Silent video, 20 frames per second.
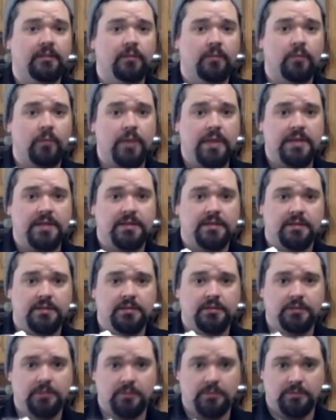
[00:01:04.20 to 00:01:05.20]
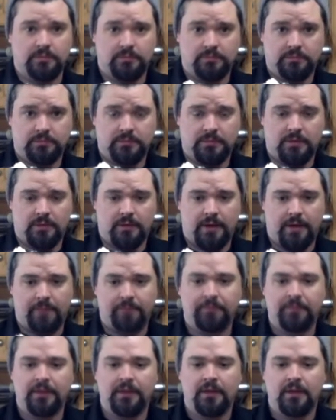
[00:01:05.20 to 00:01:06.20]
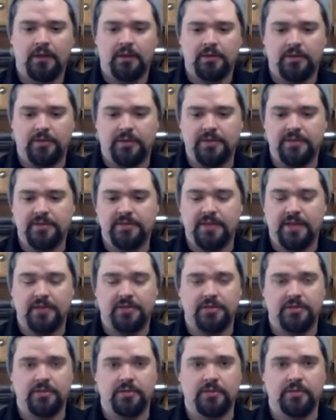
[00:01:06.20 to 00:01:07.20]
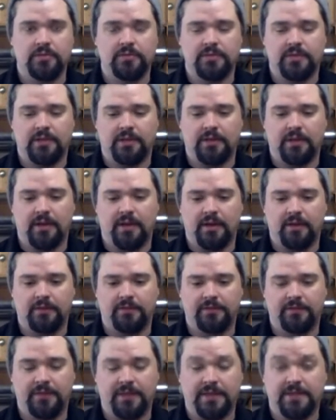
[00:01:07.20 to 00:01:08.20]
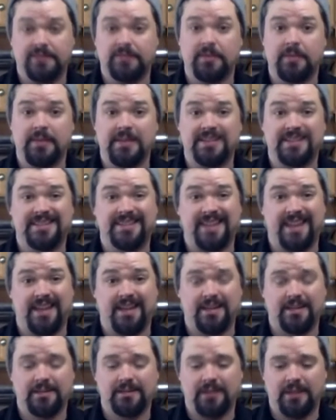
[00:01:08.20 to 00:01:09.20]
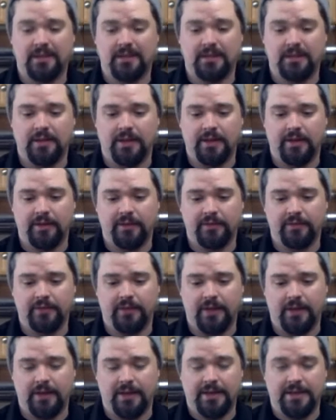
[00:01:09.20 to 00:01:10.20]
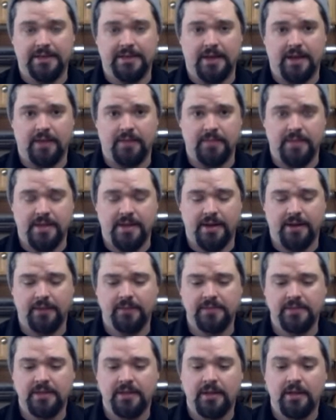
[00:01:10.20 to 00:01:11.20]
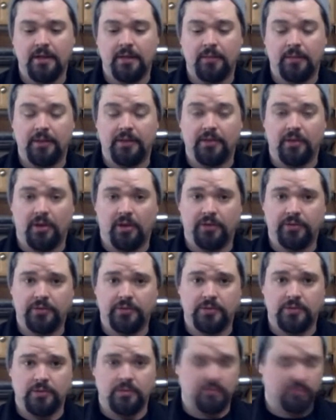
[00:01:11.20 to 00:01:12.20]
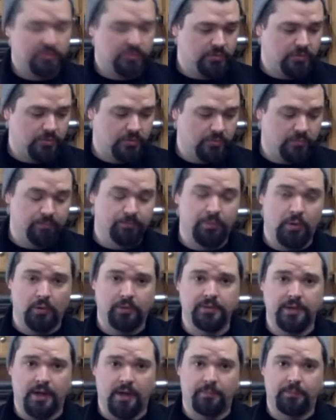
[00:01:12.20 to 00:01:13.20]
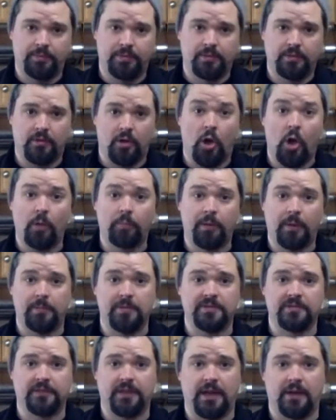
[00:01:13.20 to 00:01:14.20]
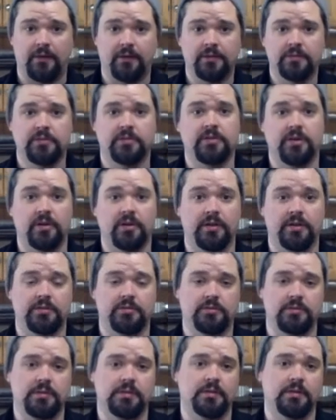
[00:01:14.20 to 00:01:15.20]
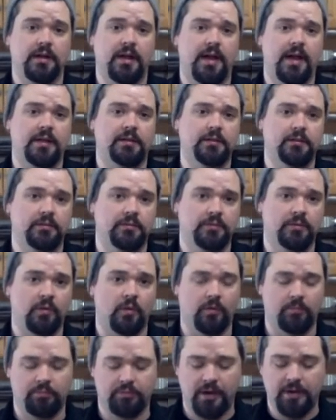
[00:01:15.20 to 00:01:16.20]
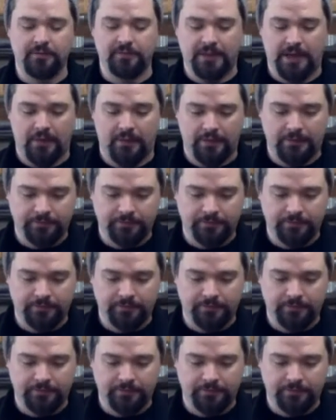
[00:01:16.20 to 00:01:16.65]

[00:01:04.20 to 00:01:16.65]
Wheat gluten. Okay, so this is actually used in a lot of, like, to make seitan and a lot of like non-meat items, but it's also used to bulk up all-purpose flour to turn into either high gluten or bread flour.